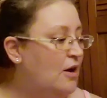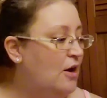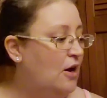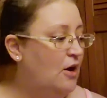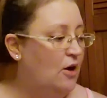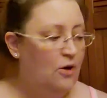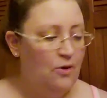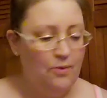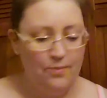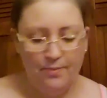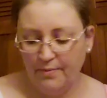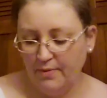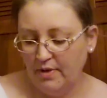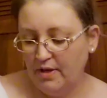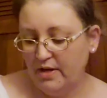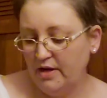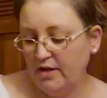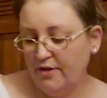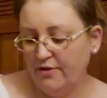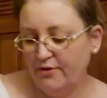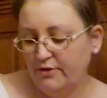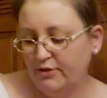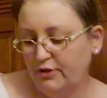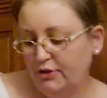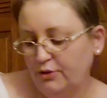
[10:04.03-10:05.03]
Oh,
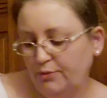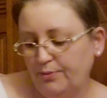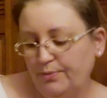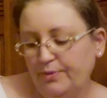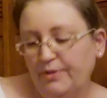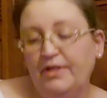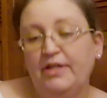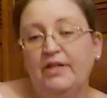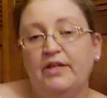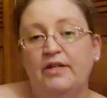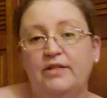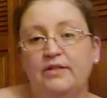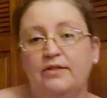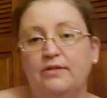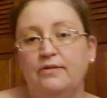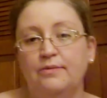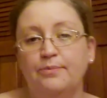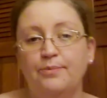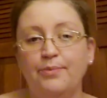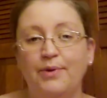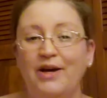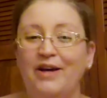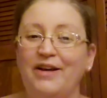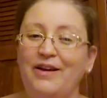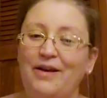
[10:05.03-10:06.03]
another duplicate.
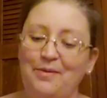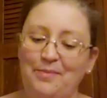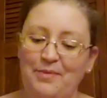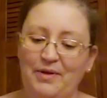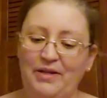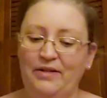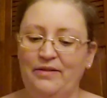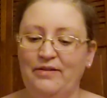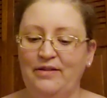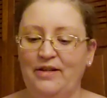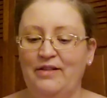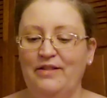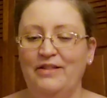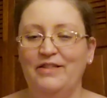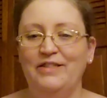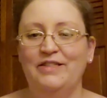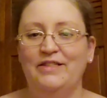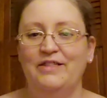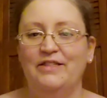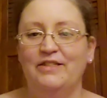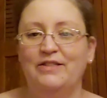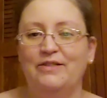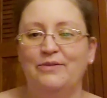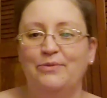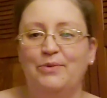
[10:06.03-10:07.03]
But, I mean, at
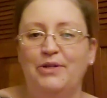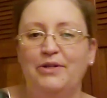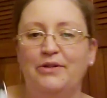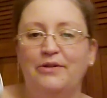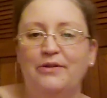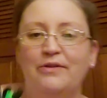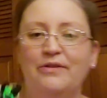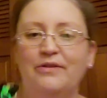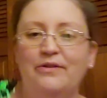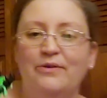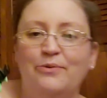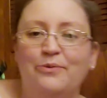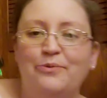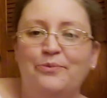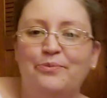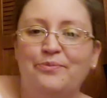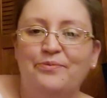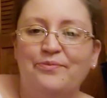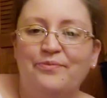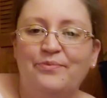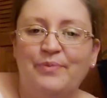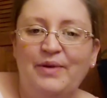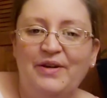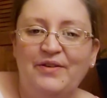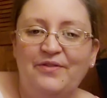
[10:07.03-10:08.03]
least it's one of
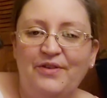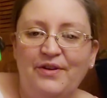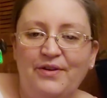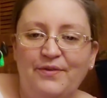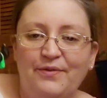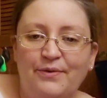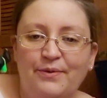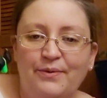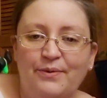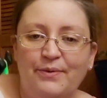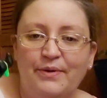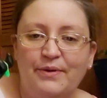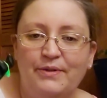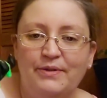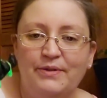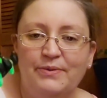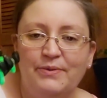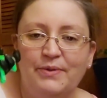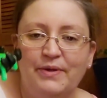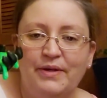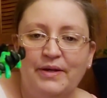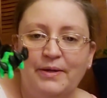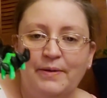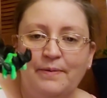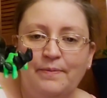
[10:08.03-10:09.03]
my favorite ones,
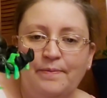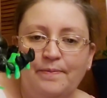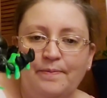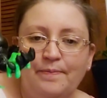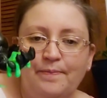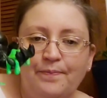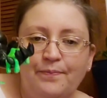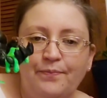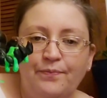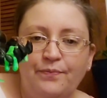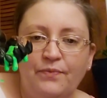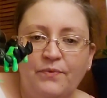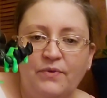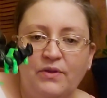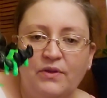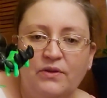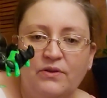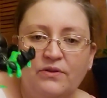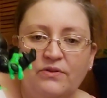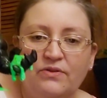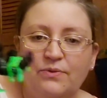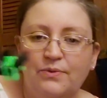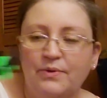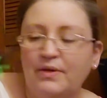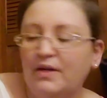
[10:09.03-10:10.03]
right?
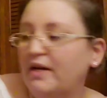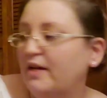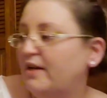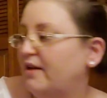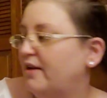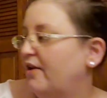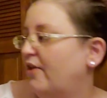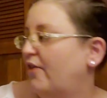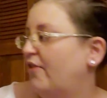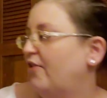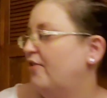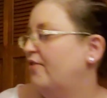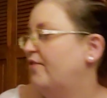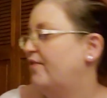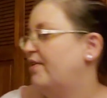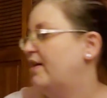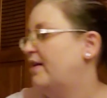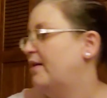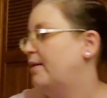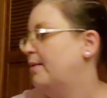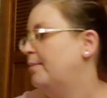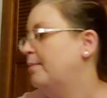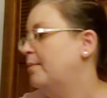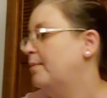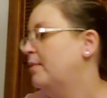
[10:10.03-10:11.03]
So we got another
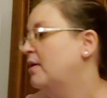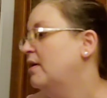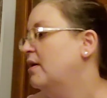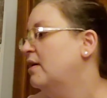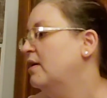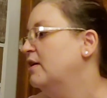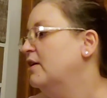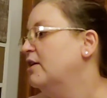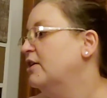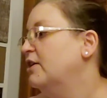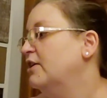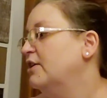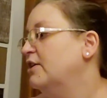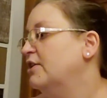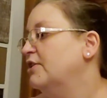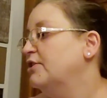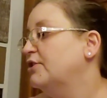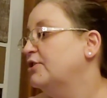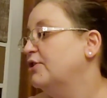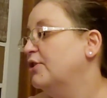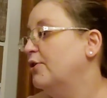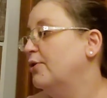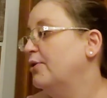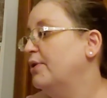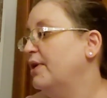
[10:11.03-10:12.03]
Venom.
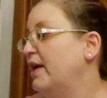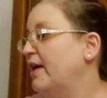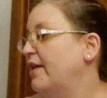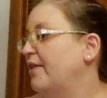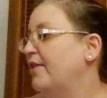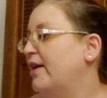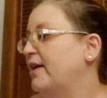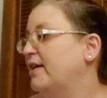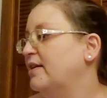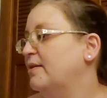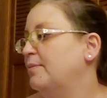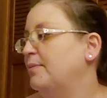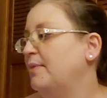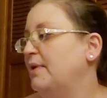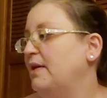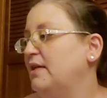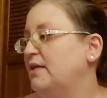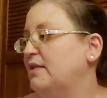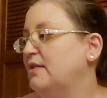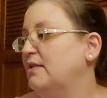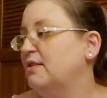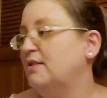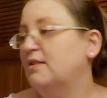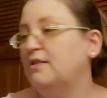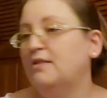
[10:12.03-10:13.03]
So, yeah, that
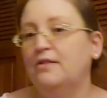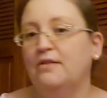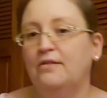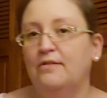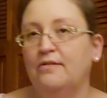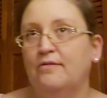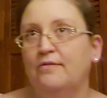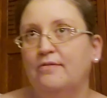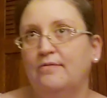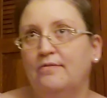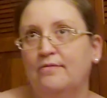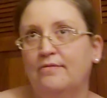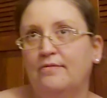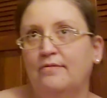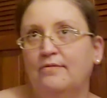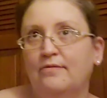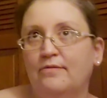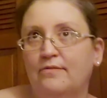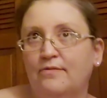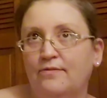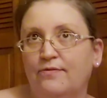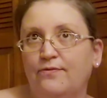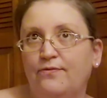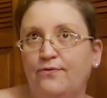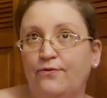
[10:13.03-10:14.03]
makes
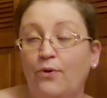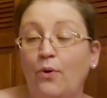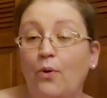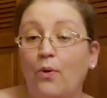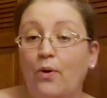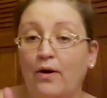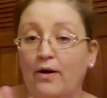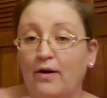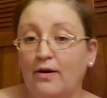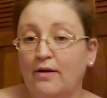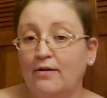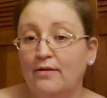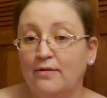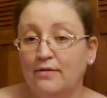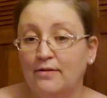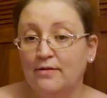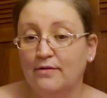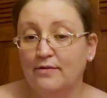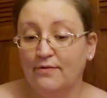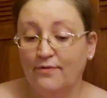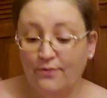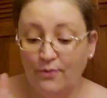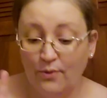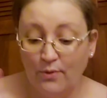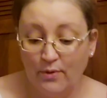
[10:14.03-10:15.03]
four.
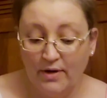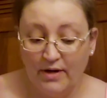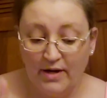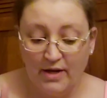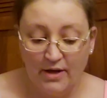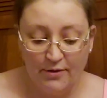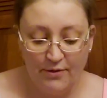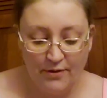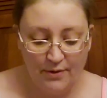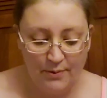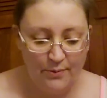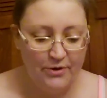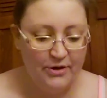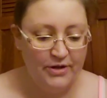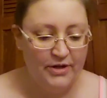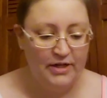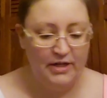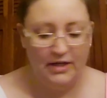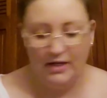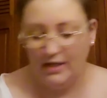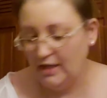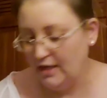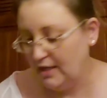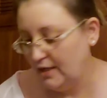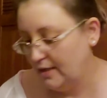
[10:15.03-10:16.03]
Four now that we're going
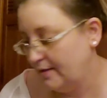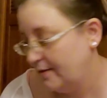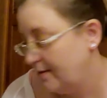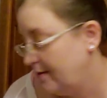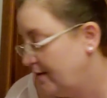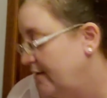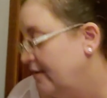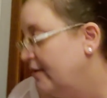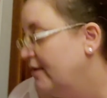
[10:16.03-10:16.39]
to need.